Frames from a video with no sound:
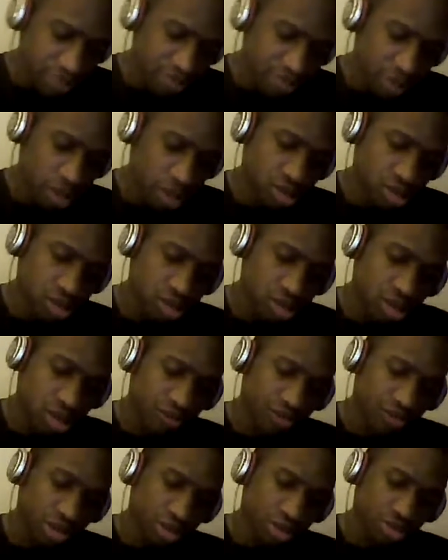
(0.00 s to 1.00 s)
Luckily, the
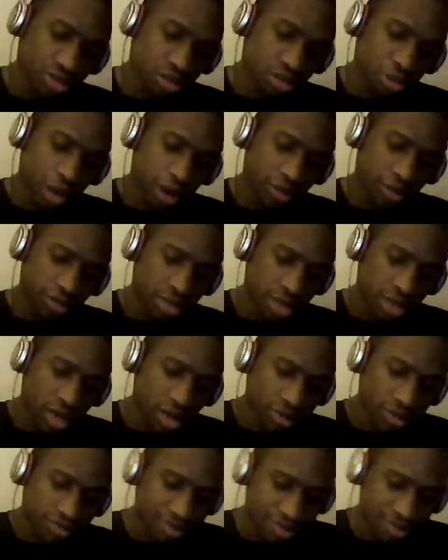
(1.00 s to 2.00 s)
figure is powered
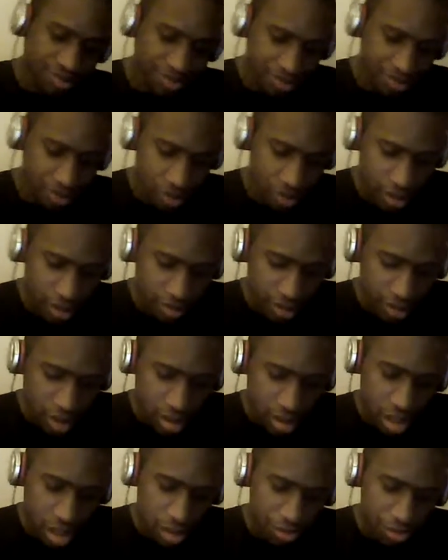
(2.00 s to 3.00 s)
down
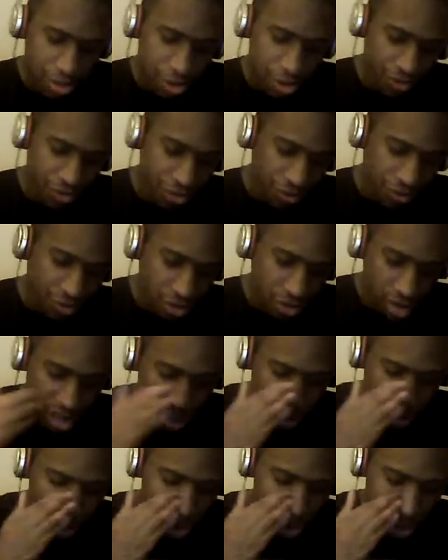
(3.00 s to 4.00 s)
and perfect for
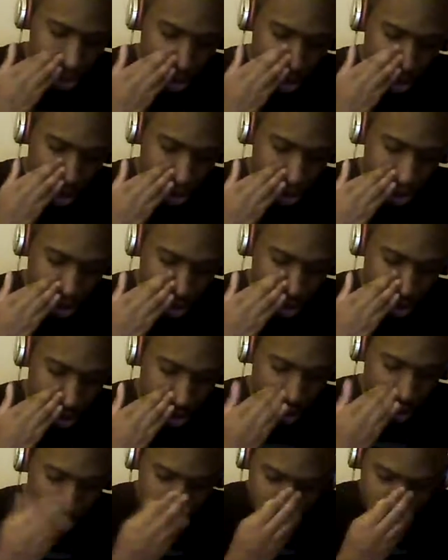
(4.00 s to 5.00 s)
display, licensed
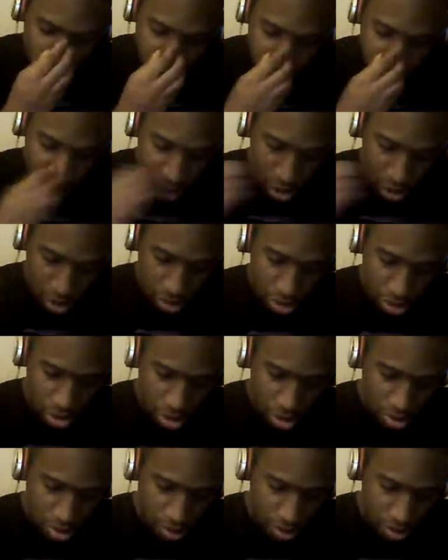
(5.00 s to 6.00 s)
by Universal and
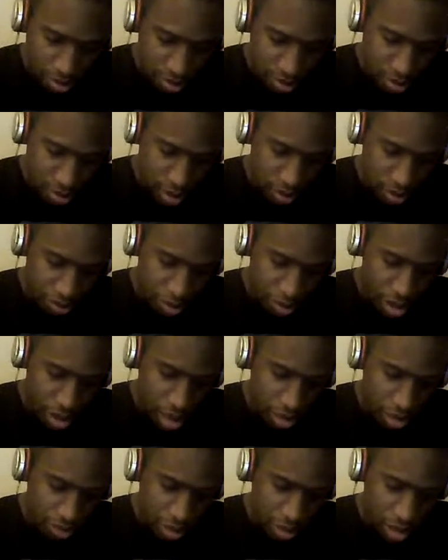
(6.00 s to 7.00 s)

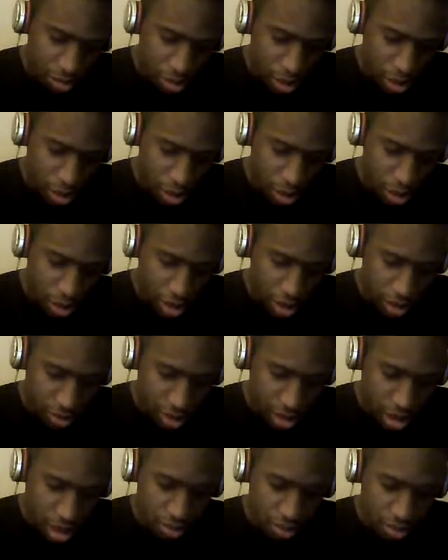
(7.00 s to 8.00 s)
made
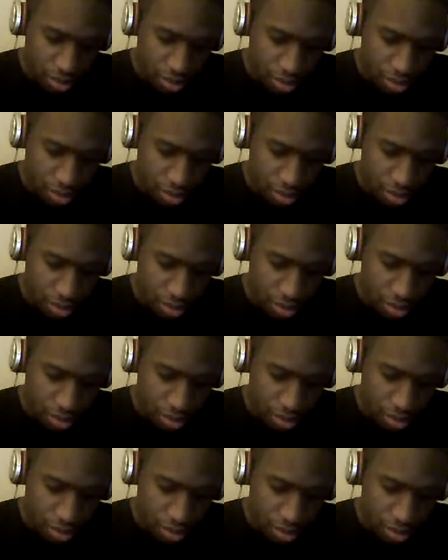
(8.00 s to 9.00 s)
by Time
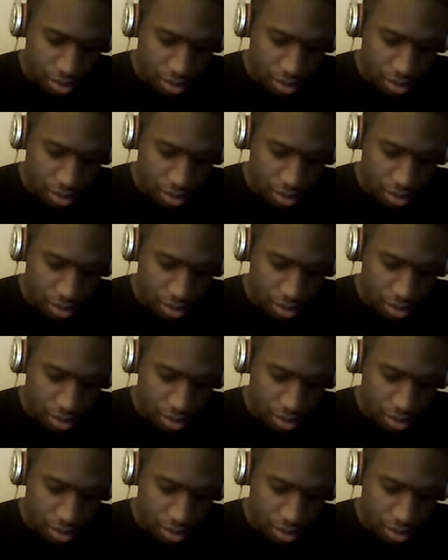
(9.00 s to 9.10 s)
Merchandise.